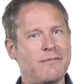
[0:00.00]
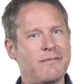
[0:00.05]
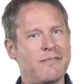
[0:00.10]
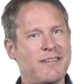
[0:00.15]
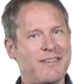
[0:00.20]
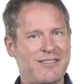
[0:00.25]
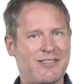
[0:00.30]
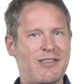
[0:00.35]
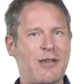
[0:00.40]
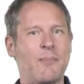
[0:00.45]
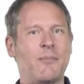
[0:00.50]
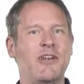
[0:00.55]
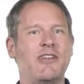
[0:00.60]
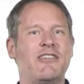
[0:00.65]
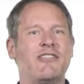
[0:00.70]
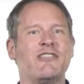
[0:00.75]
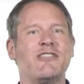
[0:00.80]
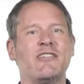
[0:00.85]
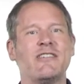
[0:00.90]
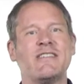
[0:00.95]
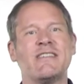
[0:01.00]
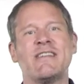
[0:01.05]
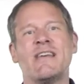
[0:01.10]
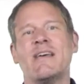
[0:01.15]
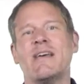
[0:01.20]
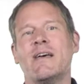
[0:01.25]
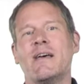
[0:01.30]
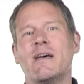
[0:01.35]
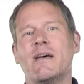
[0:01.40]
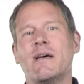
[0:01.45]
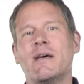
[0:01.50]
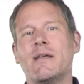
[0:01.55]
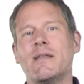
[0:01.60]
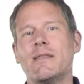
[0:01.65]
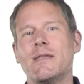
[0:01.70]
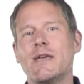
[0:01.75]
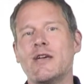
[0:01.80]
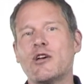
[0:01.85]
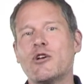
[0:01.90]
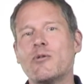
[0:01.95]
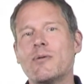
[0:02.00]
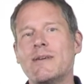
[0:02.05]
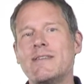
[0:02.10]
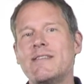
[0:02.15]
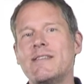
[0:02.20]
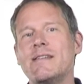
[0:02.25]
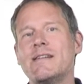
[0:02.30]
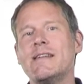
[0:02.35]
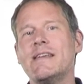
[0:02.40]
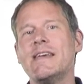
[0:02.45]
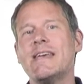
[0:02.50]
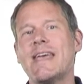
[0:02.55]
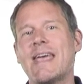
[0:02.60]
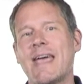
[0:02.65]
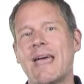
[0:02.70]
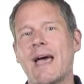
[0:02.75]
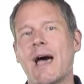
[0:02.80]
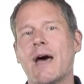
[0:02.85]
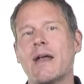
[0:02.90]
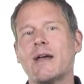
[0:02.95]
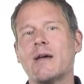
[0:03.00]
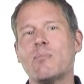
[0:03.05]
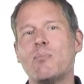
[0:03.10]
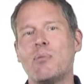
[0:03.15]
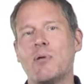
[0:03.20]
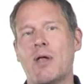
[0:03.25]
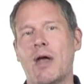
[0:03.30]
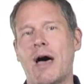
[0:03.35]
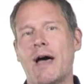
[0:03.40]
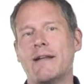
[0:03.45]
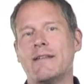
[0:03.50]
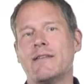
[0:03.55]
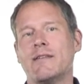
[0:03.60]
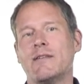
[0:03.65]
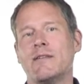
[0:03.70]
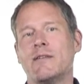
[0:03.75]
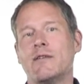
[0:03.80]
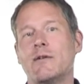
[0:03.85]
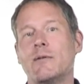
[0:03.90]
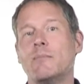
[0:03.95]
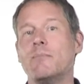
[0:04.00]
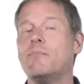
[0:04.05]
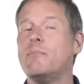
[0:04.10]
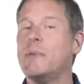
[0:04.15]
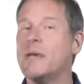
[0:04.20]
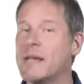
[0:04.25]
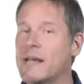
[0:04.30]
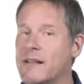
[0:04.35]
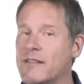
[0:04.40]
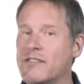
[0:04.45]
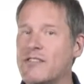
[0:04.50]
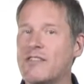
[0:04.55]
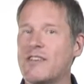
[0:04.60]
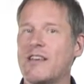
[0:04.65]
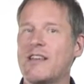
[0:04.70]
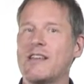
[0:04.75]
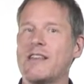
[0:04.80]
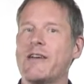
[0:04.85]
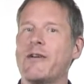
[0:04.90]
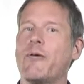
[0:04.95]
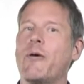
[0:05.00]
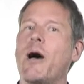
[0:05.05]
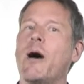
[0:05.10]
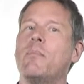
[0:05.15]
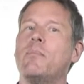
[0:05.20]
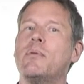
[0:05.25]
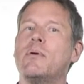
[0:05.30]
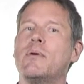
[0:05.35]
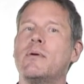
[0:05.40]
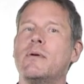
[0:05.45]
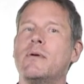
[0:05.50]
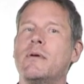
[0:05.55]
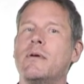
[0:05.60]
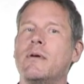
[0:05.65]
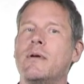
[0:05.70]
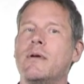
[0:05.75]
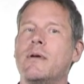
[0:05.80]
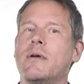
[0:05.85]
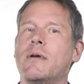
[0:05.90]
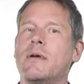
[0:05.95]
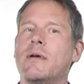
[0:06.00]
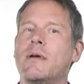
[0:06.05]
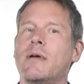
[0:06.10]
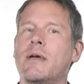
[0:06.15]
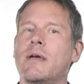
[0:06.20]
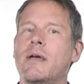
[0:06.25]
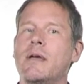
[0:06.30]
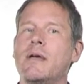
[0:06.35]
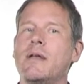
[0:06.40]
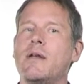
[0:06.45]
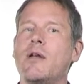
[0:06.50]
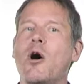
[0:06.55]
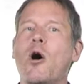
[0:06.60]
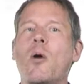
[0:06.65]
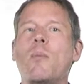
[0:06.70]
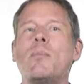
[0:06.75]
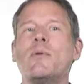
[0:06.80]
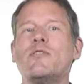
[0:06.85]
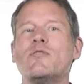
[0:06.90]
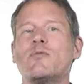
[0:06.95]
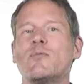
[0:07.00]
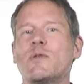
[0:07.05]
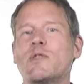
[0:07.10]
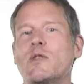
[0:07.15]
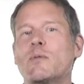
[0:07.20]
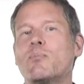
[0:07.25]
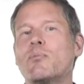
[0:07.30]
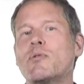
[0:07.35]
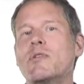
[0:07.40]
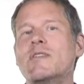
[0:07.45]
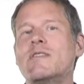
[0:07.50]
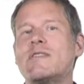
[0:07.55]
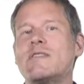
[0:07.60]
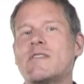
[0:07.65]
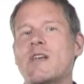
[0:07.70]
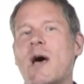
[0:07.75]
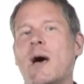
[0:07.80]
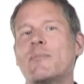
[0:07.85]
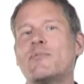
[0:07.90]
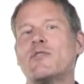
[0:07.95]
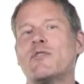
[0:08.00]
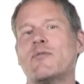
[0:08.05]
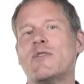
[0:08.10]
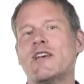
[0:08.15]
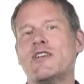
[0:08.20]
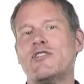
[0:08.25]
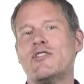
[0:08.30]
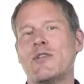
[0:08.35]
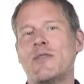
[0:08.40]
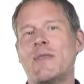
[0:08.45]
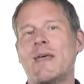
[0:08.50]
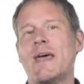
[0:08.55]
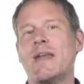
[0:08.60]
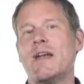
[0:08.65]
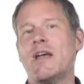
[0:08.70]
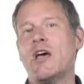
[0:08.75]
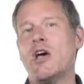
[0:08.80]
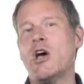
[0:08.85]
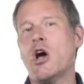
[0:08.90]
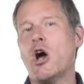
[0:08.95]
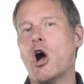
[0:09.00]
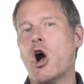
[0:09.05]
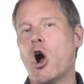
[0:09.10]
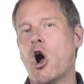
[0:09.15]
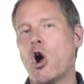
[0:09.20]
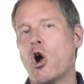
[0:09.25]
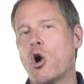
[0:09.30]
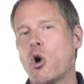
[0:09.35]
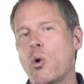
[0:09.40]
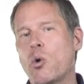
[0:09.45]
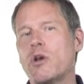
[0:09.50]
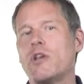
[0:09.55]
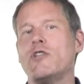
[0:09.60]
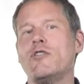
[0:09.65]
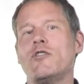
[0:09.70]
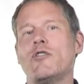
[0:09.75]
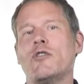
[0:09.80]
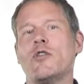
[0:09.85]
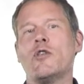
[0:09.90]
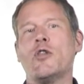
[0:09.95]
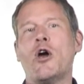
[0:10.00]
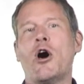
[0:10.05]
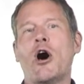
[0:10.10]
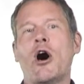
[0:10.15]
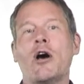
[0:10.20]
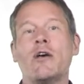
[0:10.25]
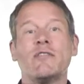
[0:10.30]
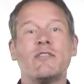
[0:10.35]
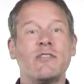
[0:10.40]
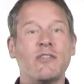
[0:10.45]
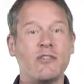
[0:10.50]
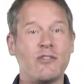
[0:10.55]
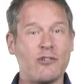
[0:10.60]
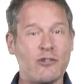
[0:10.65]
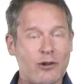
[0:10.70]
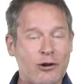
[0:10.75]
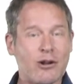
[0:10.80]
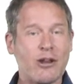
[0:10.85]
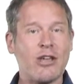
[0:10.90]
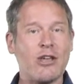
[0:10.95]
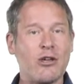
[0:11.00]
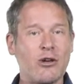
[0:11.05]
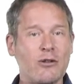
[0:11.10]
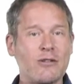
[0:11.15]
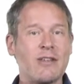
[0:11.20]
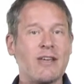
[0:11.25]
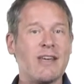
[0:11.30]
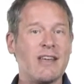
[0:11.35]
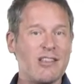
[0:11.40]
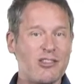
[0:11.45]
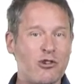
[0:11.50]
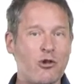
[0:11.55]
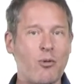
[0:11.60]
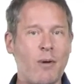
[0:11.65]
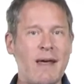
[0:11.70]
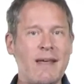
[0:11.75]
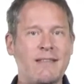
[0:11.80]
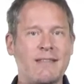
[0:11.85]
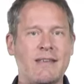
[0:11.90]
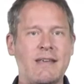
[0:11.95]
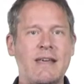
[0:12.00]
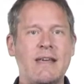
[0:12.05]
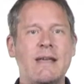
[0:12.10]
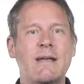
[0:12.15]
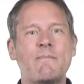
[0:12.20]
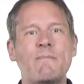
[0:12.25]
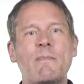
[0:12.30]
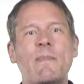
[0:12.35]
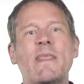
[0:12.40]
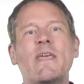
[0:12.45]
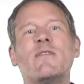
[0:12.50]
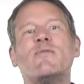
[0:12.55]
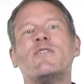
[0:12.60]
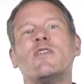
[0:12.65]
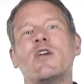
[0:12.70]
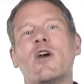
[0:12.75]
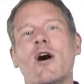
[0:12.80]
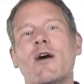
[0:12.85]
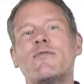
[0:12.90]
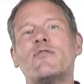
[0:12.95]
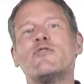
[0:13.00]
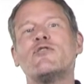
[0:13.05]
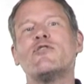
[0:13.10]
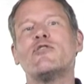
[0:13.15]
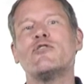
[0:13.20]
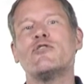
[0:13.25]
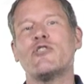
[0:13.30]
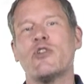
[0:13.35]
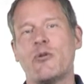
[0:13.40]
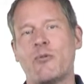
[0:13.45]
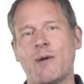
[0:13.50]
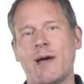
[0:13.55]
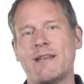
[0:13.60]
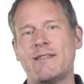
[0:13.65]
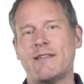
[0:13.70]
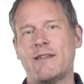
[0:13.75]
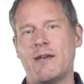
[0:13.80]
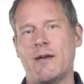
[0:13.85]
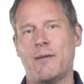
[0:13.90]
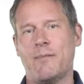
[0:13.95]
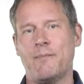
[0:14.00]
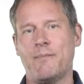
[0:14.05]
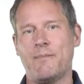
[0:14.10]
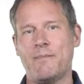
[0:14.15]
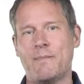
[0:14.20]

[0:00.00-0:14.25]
in some editions, the increasingly chaotic plot begins to clear up. It opens with the priest's observation that, according to the law, since Don Quixote is crazy, if the officers arrest him,